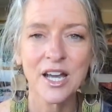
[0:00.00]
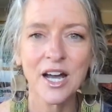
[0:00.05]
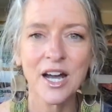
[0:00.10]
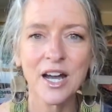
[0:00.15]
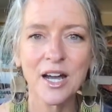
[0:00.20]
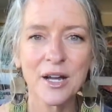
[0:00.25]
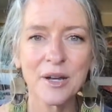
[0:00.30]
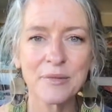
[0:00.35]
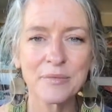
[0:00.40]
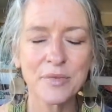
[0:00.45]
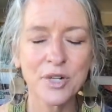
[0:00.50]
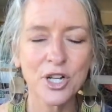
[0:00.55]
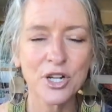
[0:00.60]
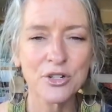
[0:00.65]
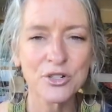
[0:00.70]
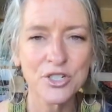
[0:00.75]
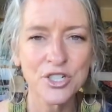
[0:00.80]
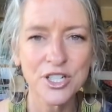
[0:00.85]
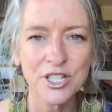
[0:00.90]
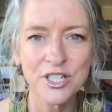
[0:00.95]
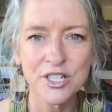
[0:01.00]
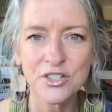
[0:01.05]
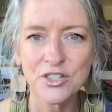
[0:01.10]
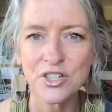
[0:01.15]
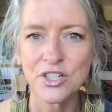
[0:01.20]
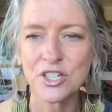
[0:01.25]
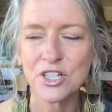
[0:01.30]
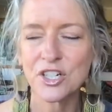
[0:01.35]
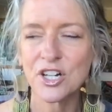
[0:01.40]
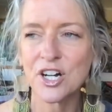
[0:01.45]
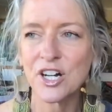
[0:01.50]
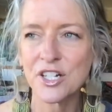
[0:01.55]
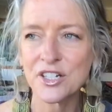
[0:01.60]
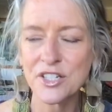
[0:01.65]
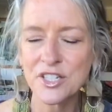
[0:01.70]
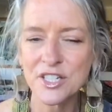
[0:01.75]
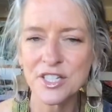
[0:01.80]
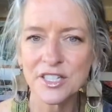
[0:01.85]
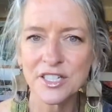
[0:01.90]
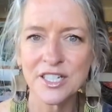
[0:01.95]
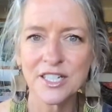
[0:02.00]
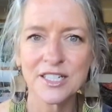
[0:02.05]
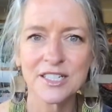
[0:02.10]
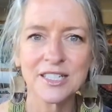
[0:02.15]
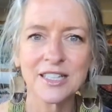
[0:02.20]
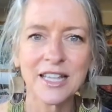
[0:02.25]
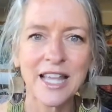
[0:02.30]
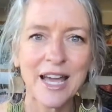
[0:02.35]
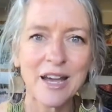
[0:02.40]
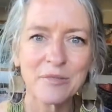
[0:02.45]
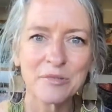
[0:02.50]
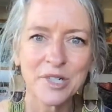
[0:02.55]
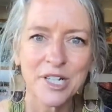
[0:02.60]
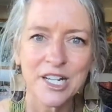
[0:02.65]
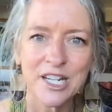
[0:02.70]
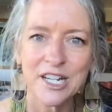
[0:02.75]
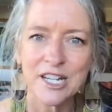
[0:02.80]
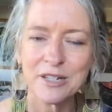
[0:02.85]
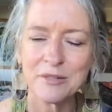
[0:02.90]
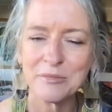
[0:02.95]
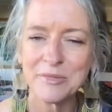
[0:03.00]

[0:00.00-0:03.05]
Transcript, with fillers: Um, coaches are constantly collaborating,